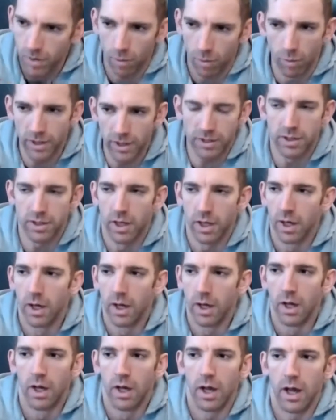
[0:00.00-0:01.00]
which
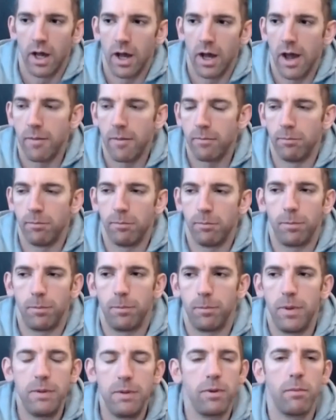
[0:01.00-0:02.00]

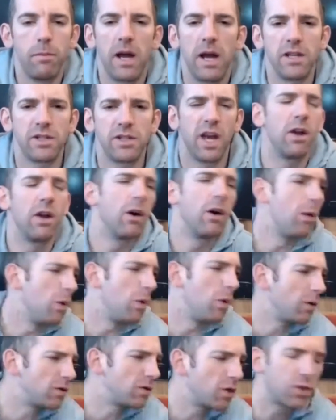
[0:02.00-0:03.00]
people might say, oh,
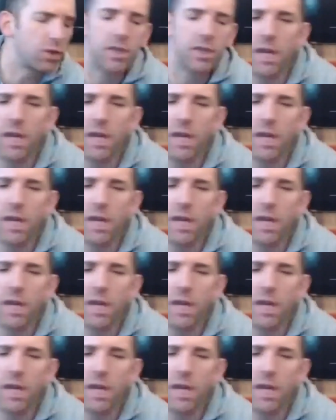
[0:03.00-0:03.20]
well, just